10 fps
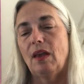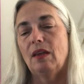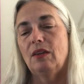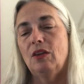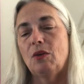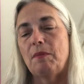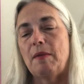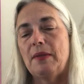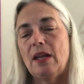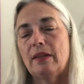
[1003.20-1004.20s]

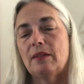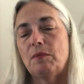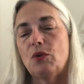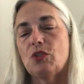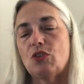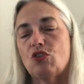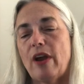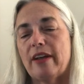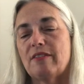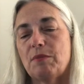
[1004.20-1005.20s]
maybe not the most
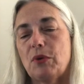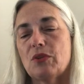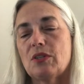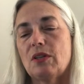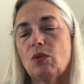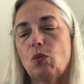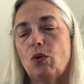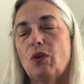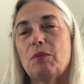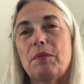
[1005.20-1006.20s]
attractive person in the
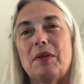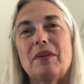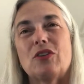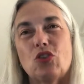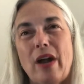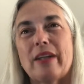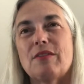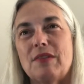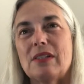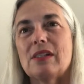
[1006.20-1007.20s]
world, but
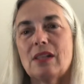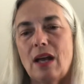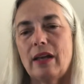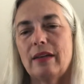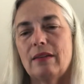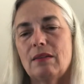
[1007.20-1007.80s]
attractive inside.